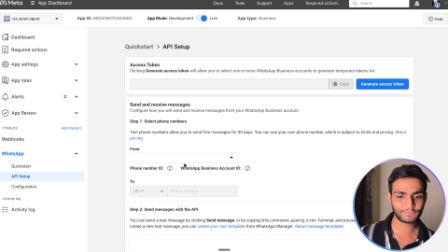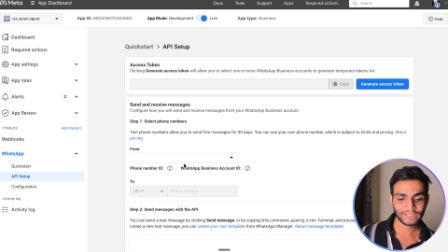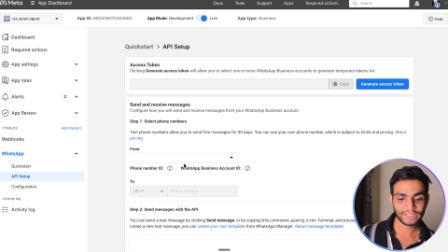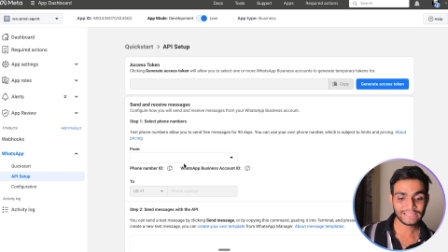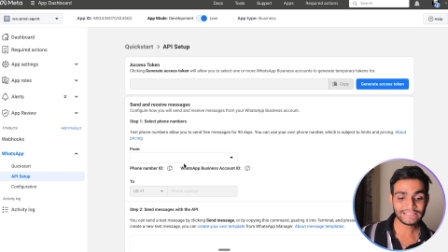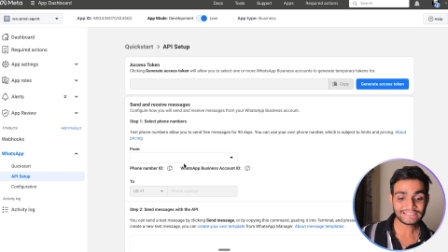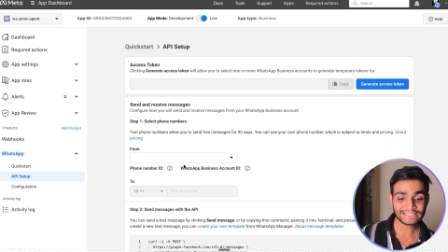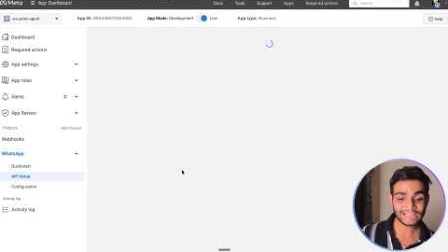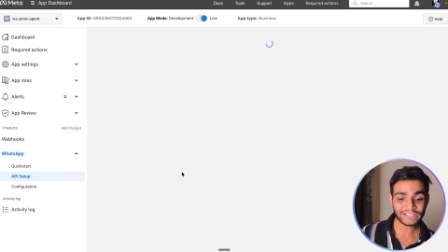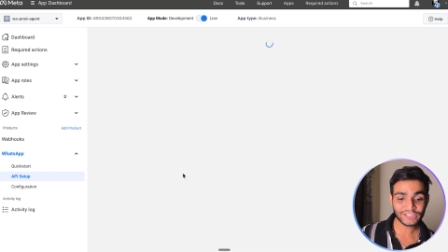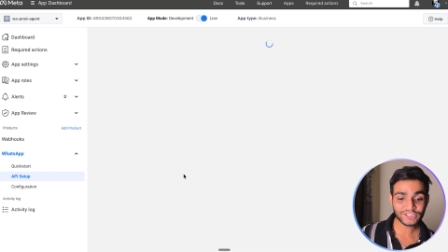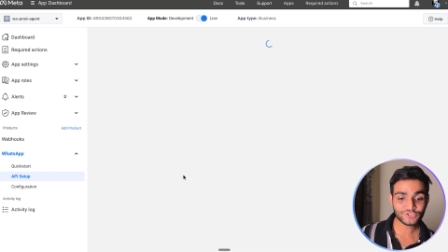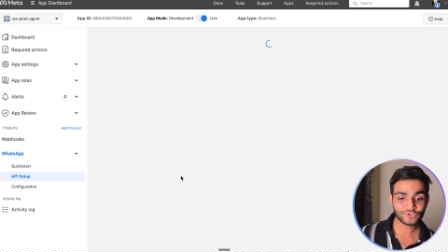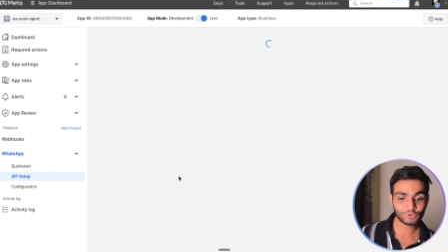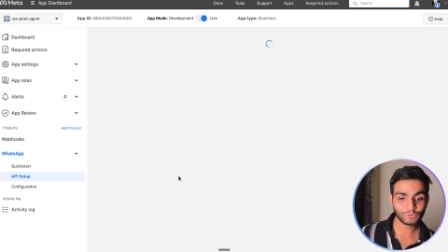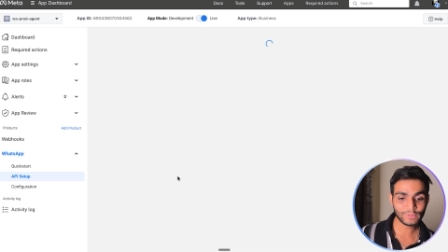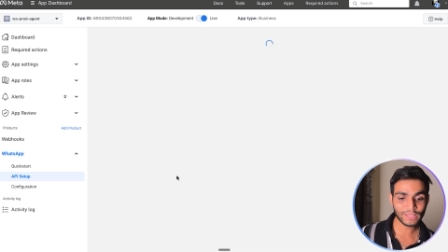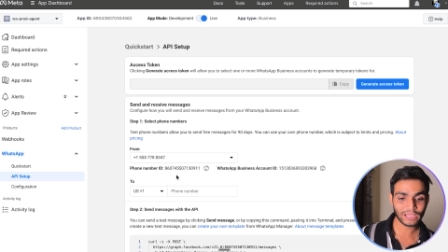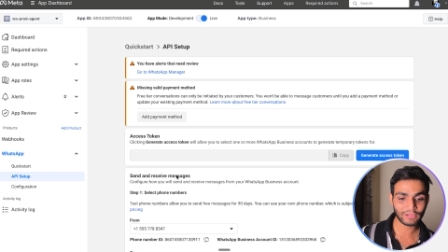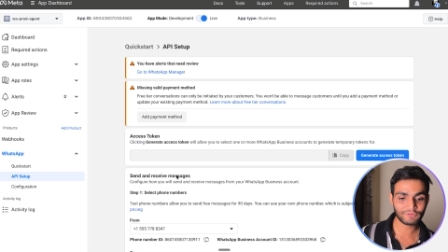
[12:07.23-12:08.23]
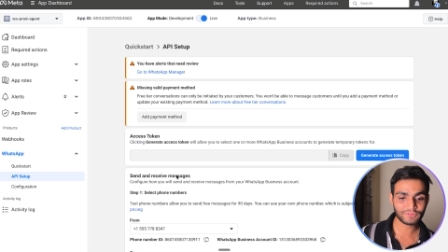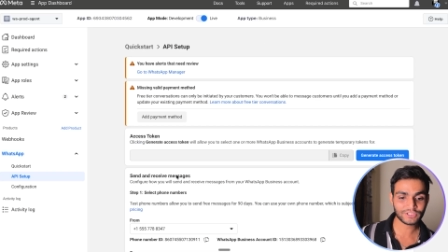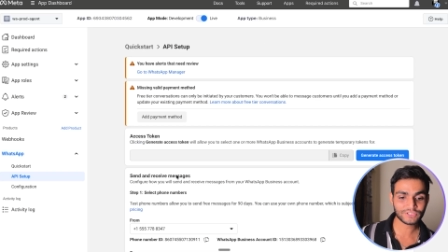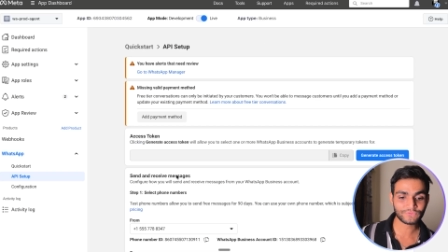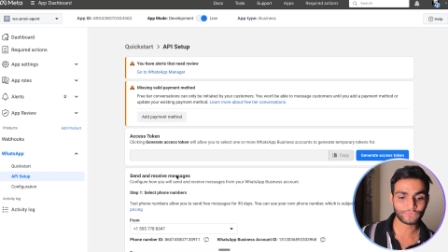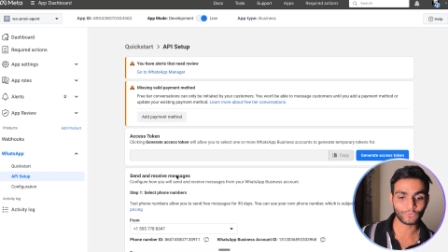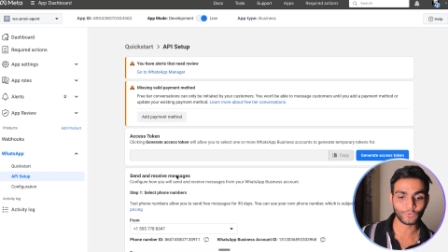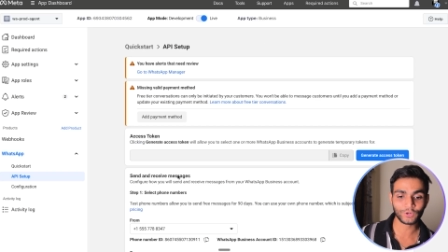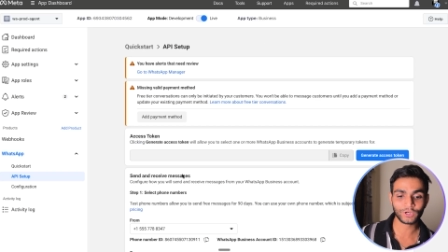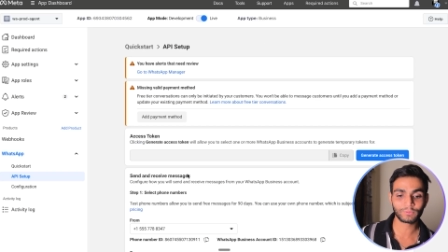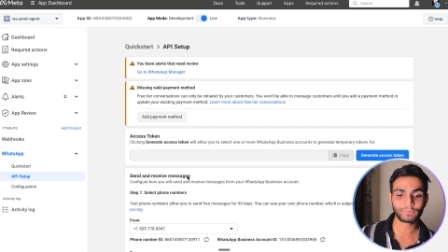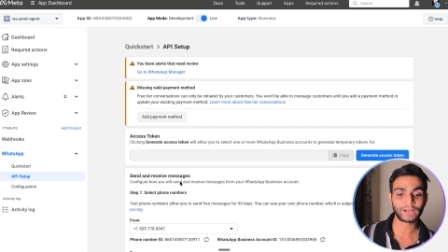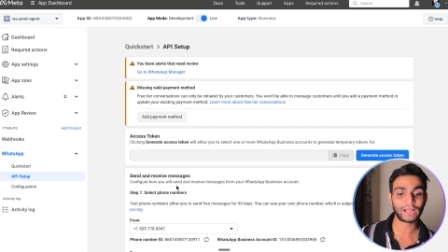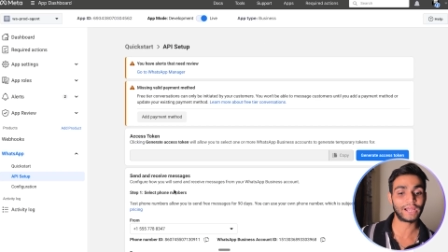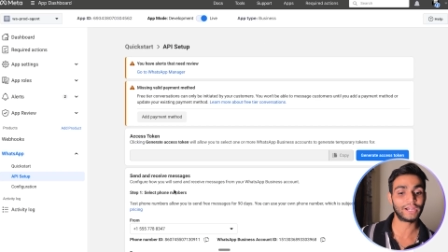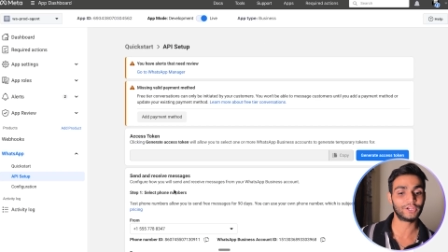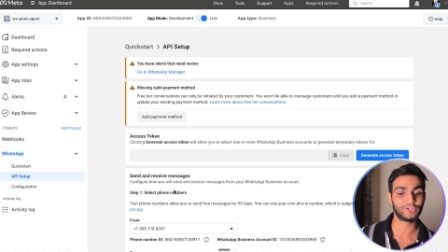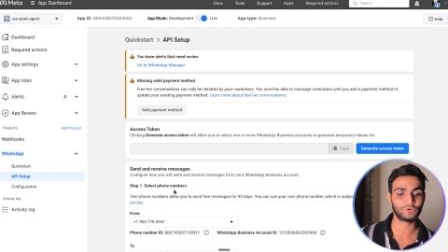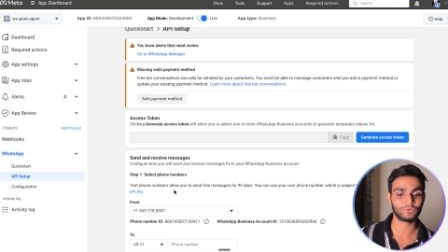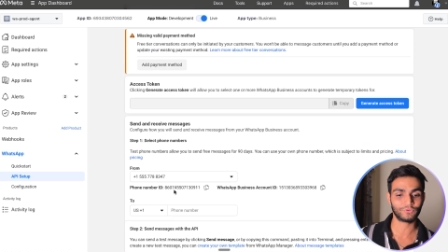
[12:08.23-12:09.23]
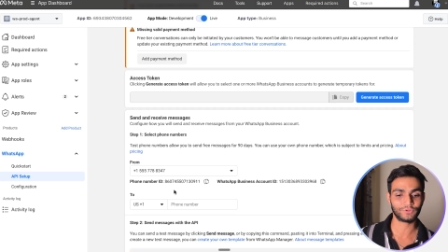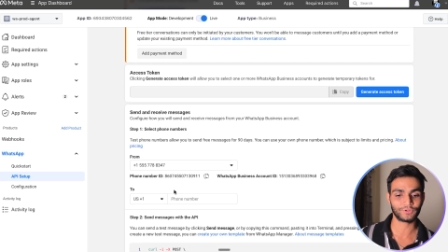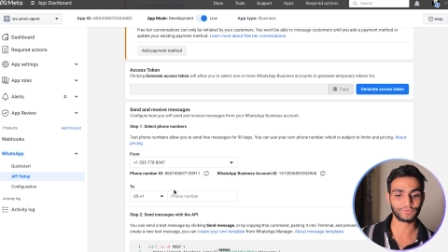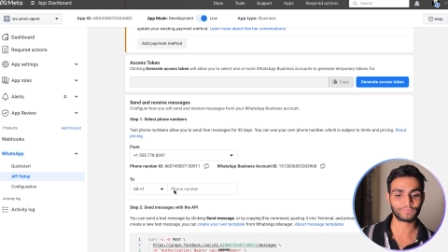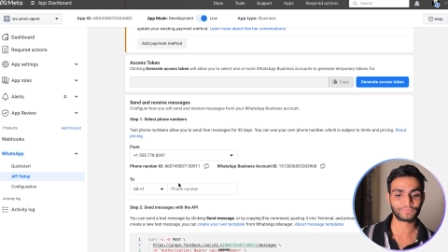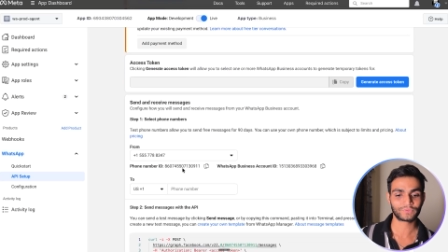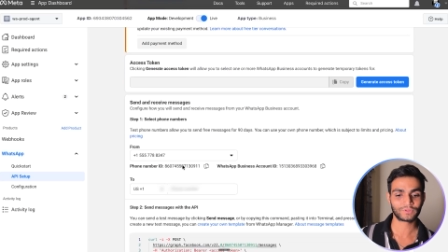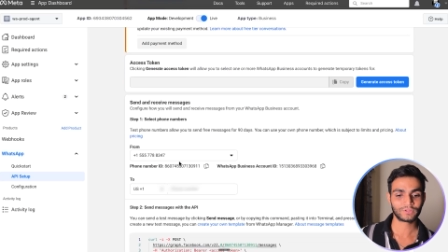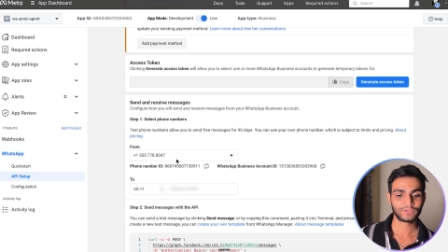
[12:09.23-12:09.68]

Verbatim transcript: inside this, you'll be having this phone number ID over here.